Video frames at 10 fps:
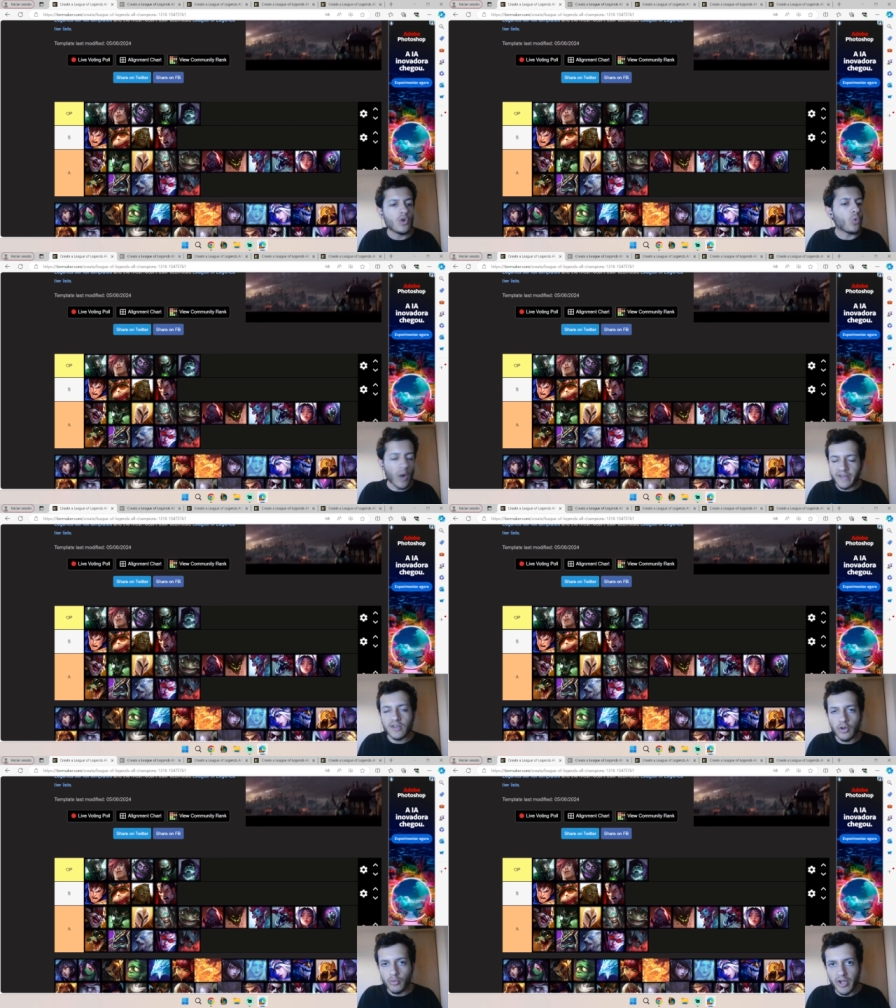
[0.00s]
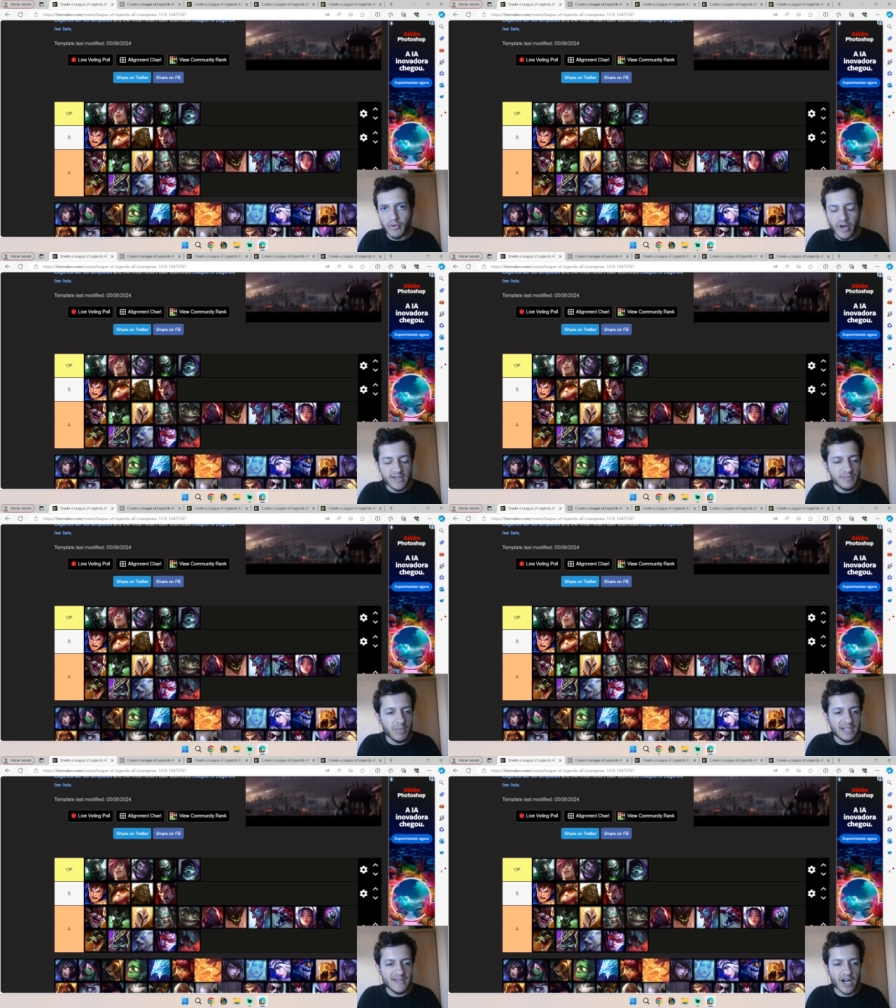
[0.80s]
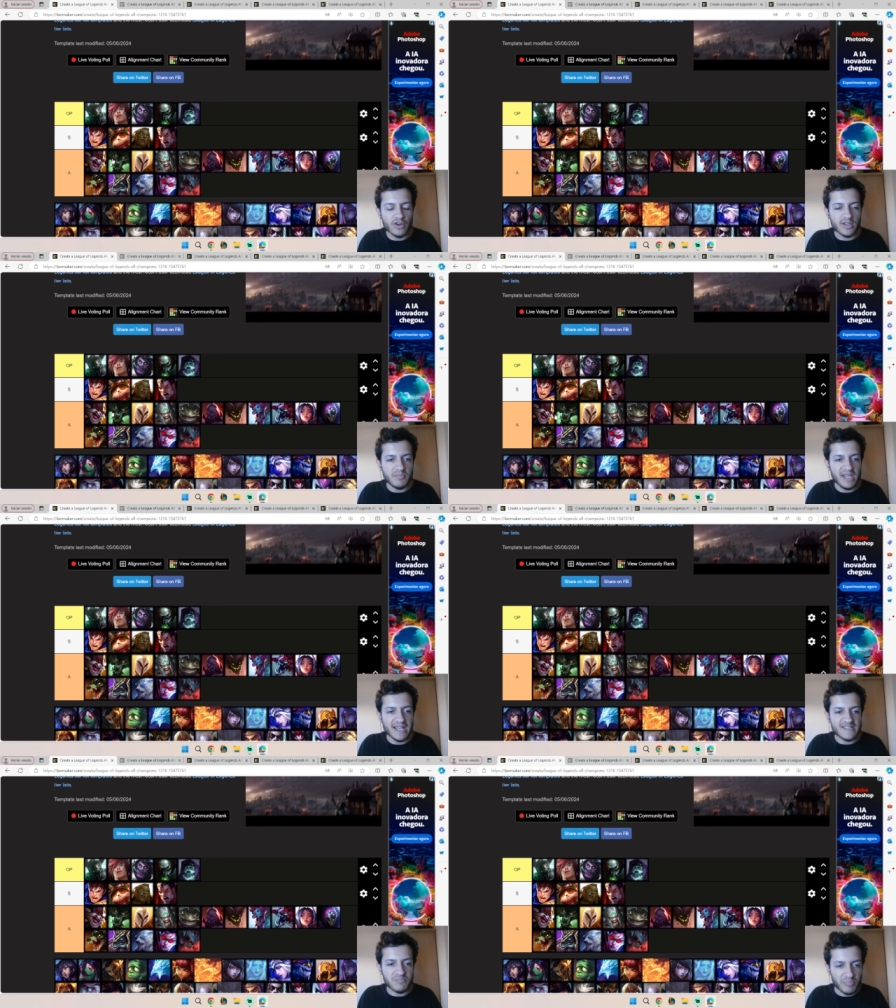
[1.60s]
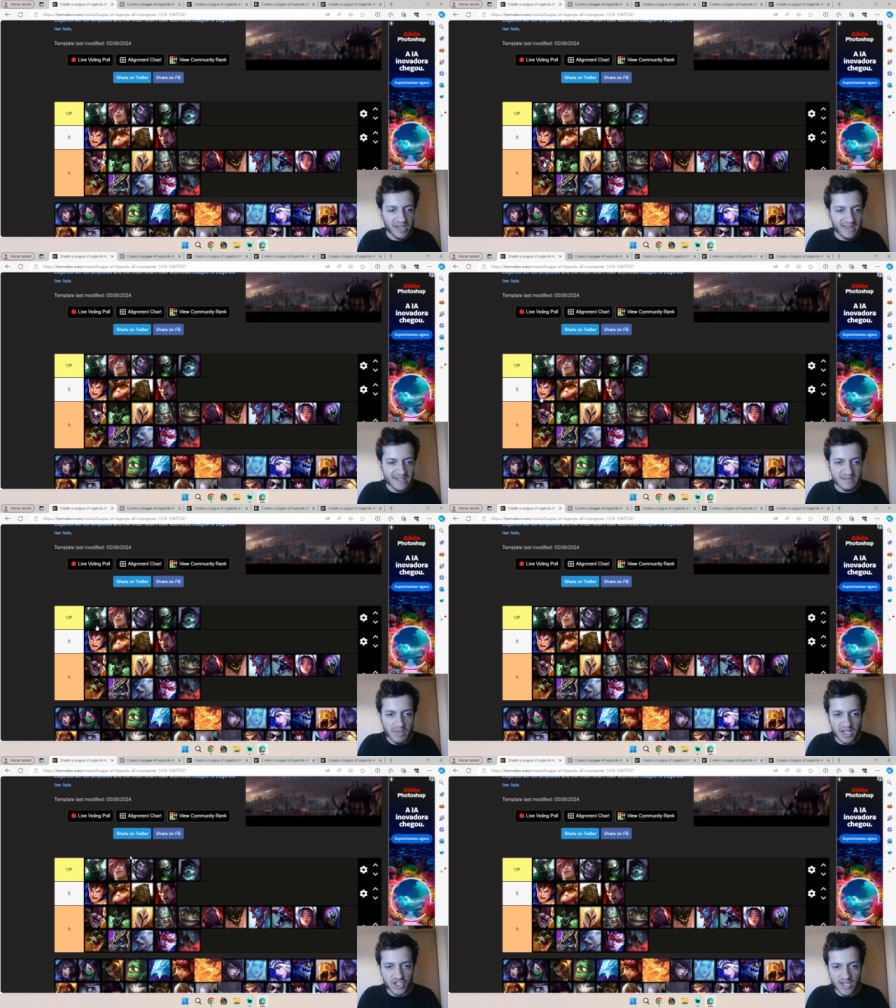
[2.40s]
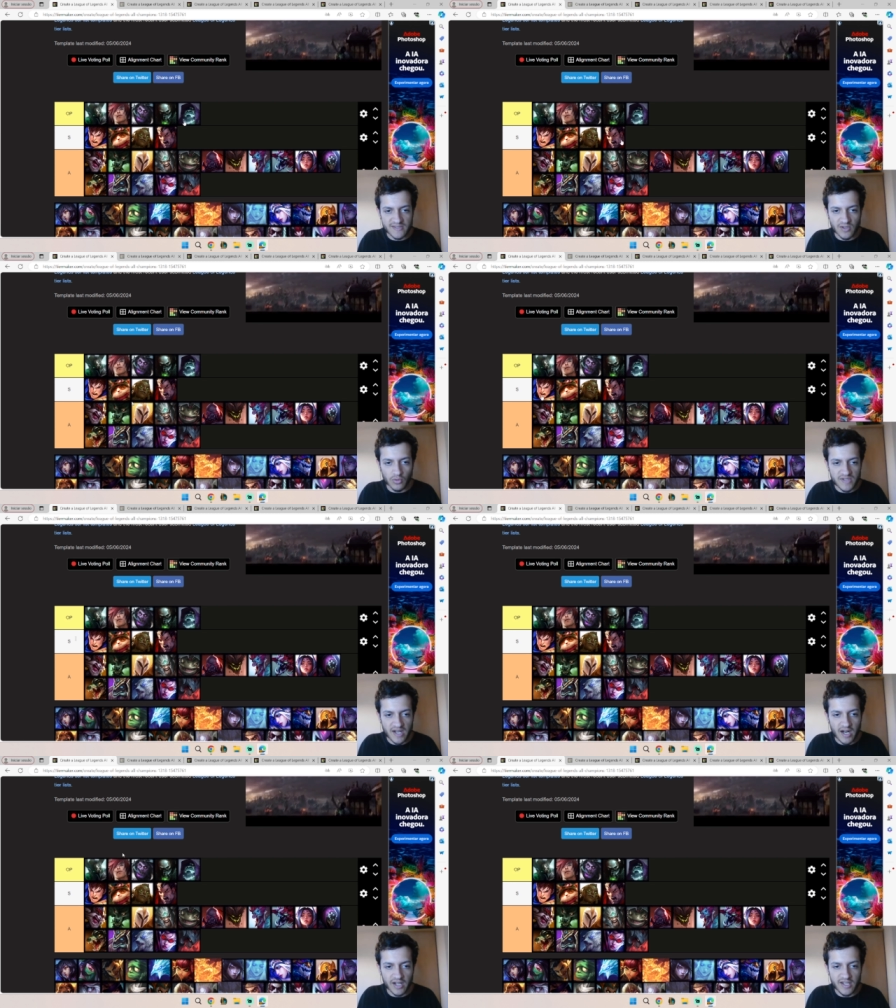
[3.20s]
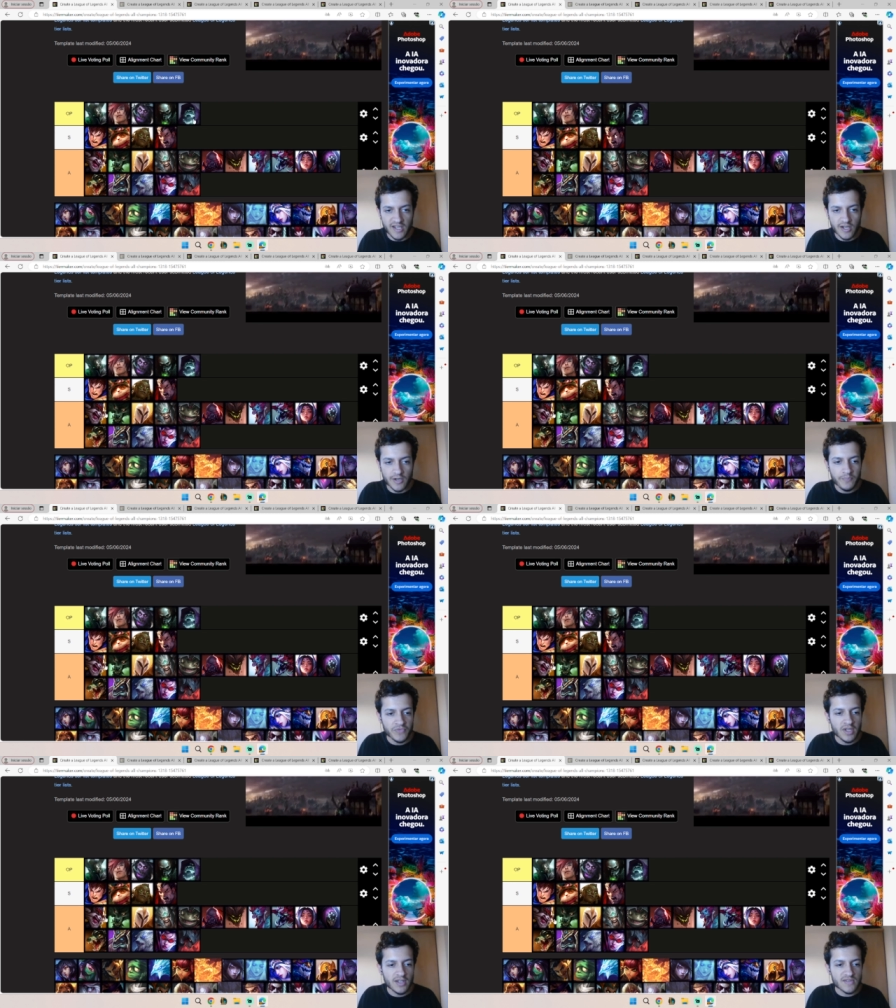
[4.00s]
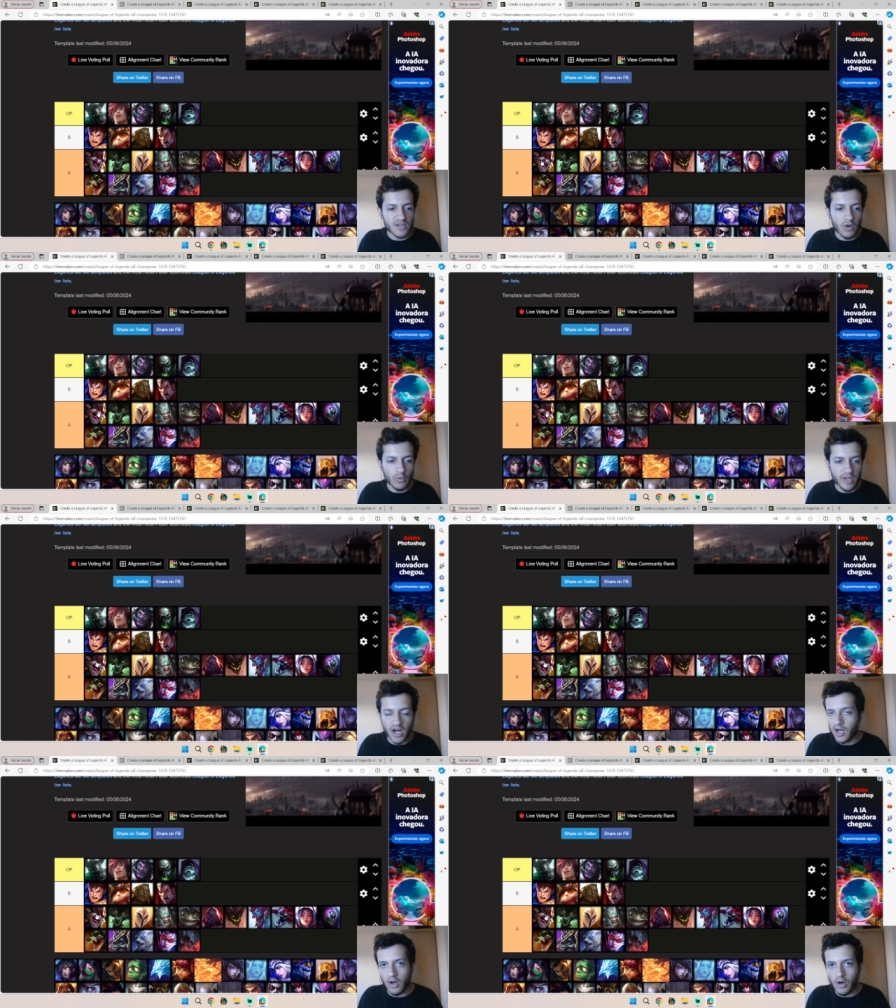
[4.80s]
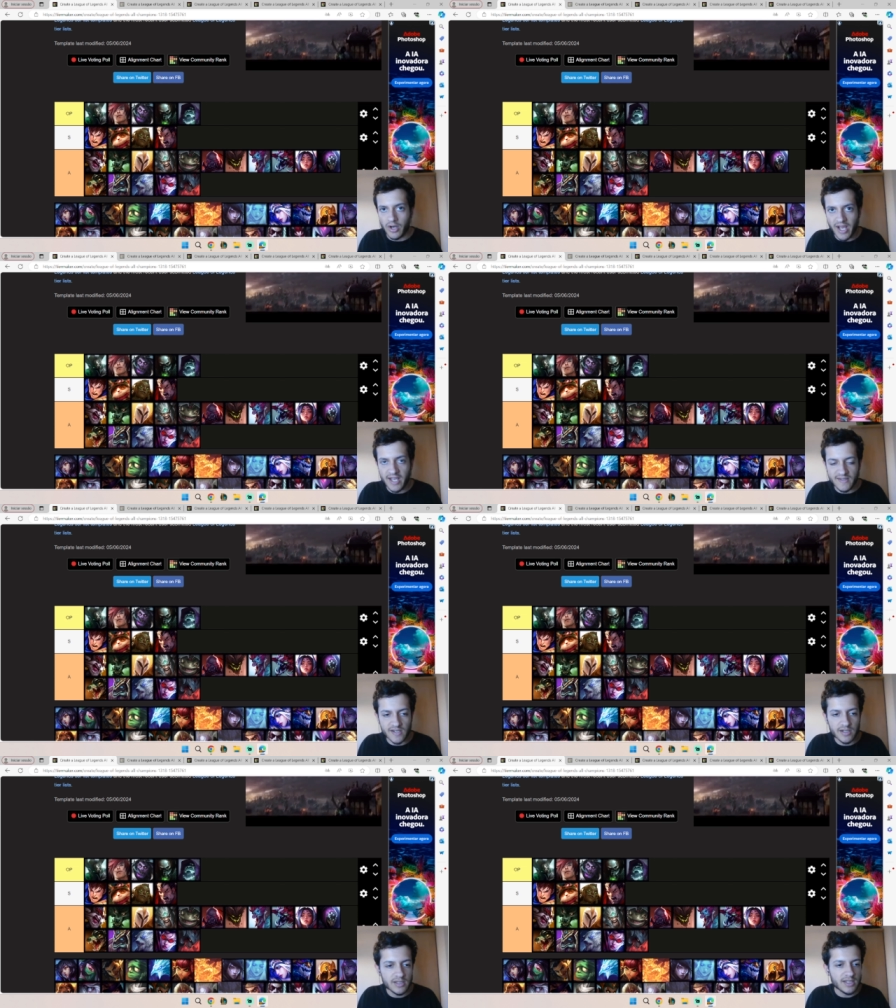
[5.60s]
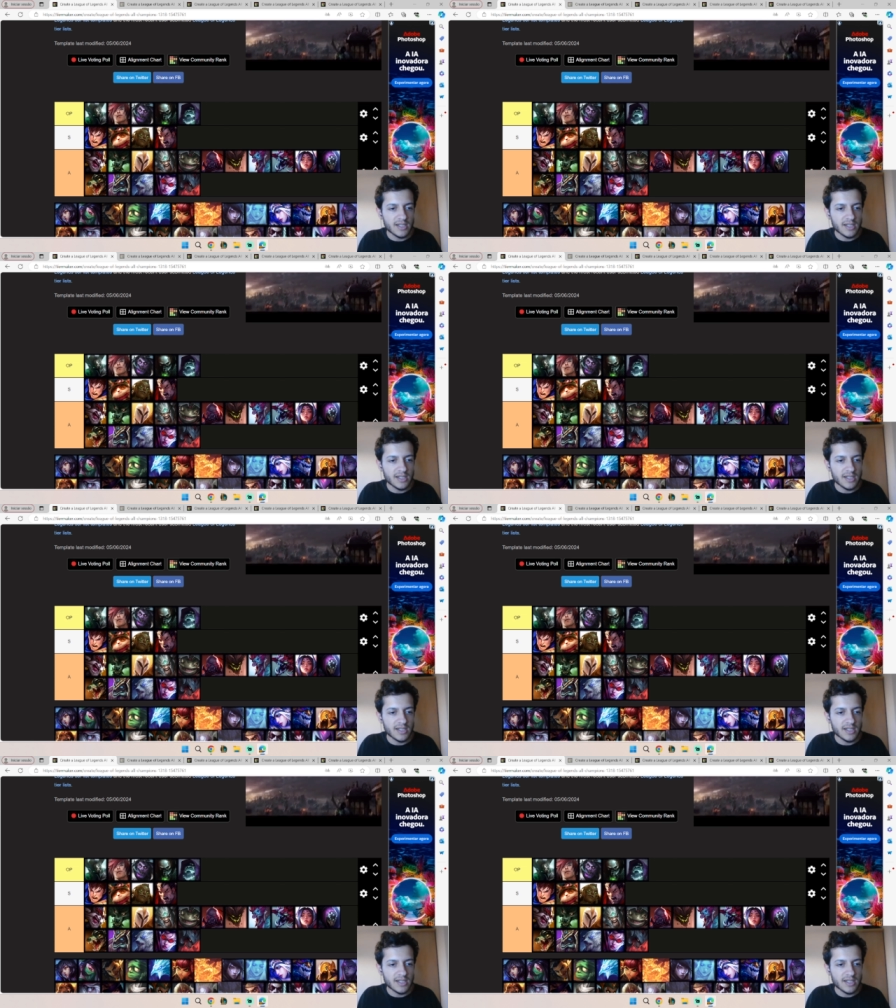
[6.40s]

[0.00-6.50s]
quite a good win rate, but they are not being as picked as much as those that are in here. So they are on 8 tier.